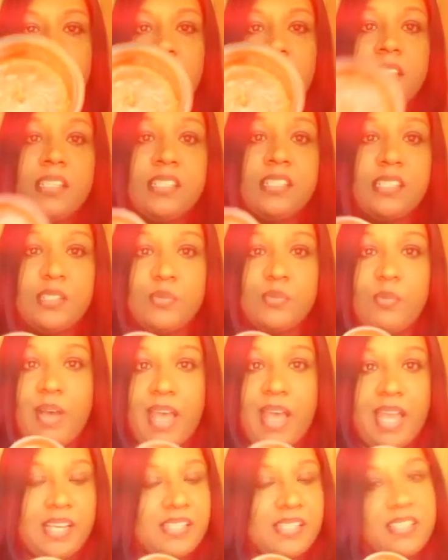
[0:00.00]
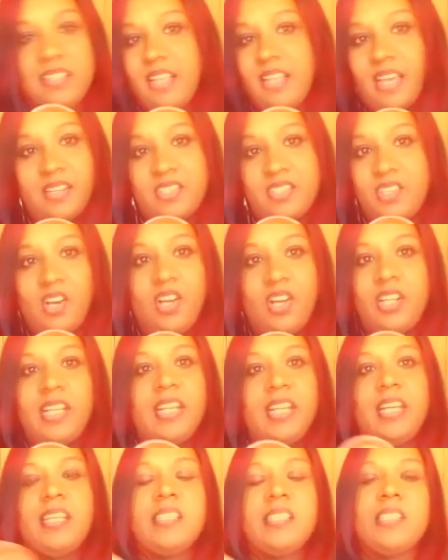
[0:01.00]
This is wax. That's all it
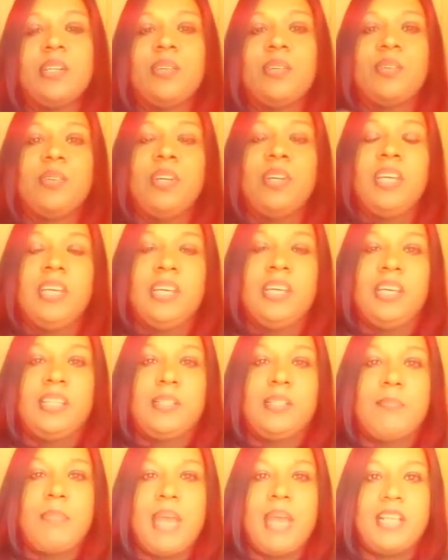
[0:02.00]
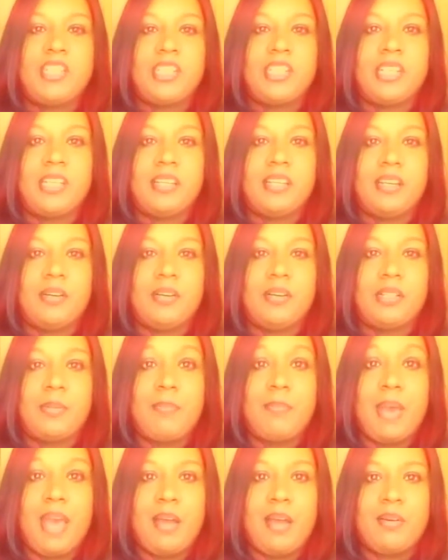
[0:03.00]
is. So the magic or the
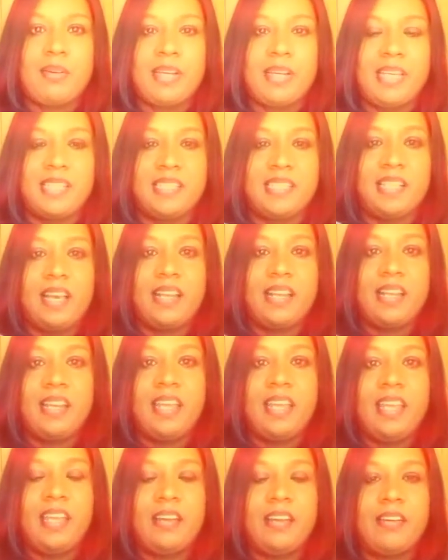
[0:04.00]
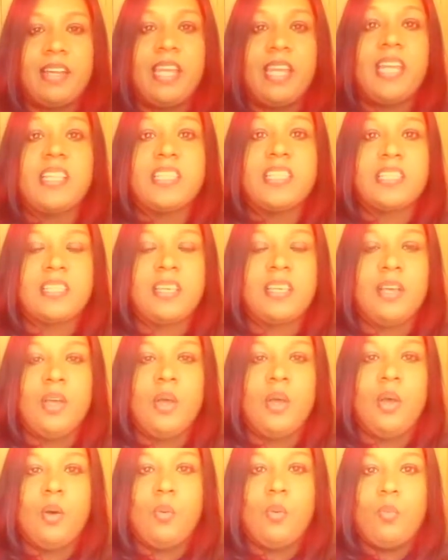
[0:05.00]
power is not in here. It's
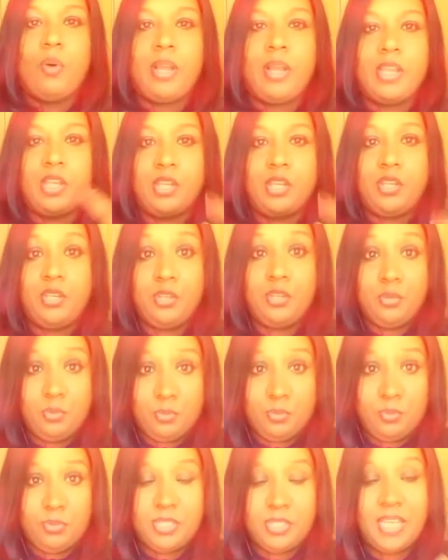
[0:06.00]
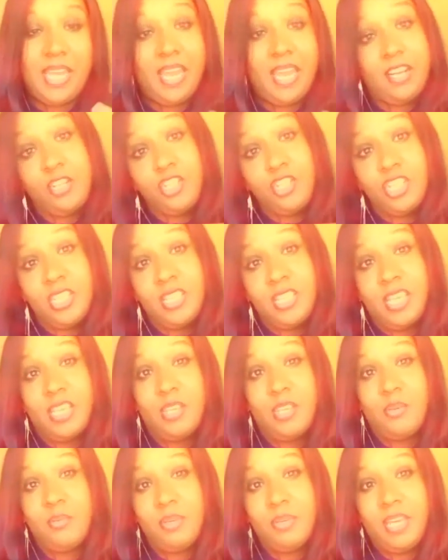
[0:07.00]
the energy that
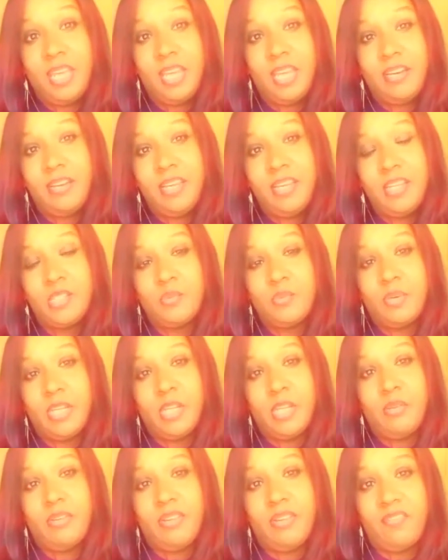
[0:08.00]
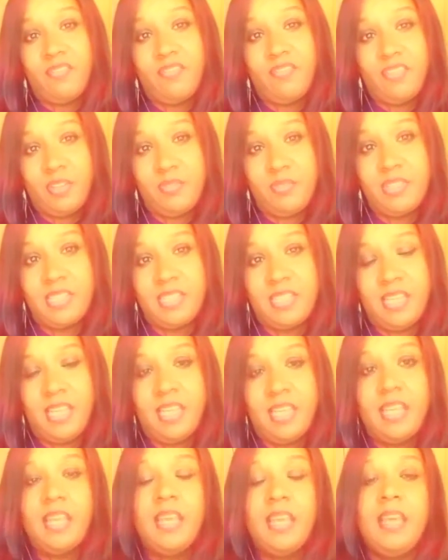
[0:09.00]
you carry is what you infuse in
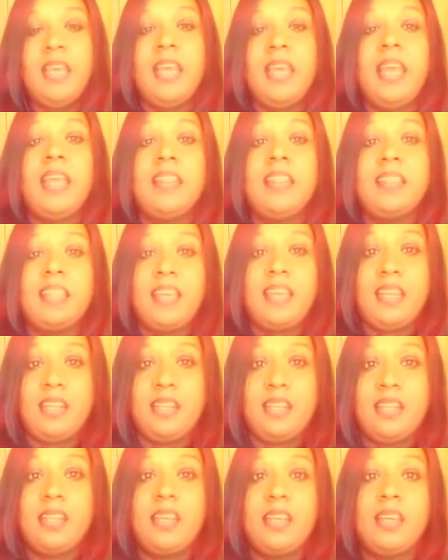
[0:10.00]
it, and then